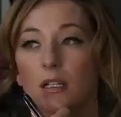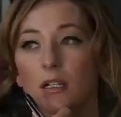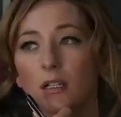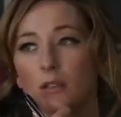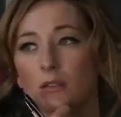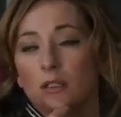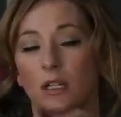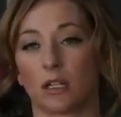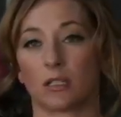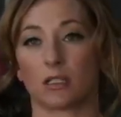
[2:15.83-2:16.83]
Oh
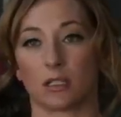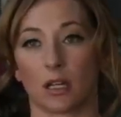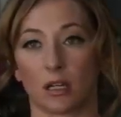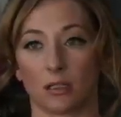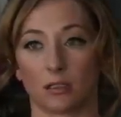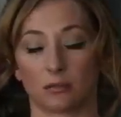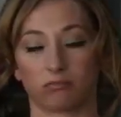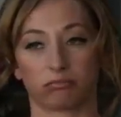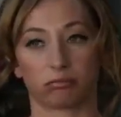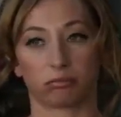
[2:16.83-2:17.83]
gosh, that
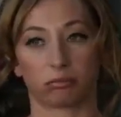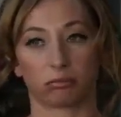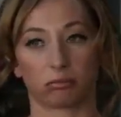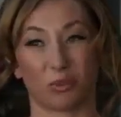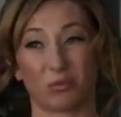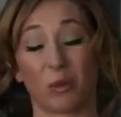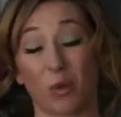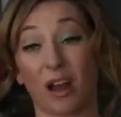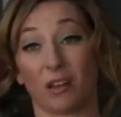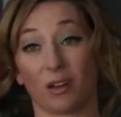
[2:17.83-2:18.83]
a
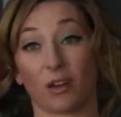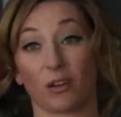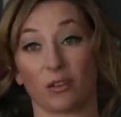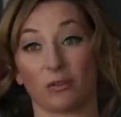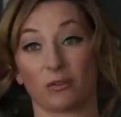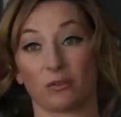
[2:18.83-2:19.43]
while ago.